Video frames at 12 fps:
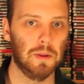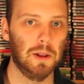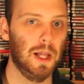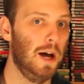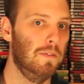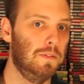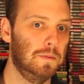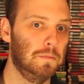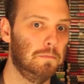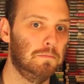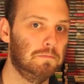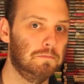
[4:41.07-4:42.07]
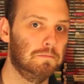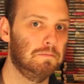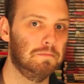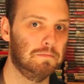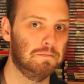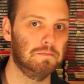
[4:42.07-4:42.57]
love.
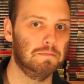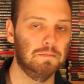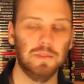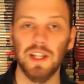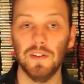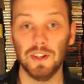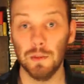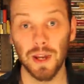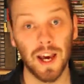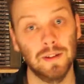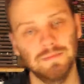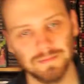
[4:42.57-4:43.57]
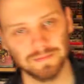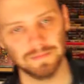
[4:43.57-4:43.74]
DFTBA.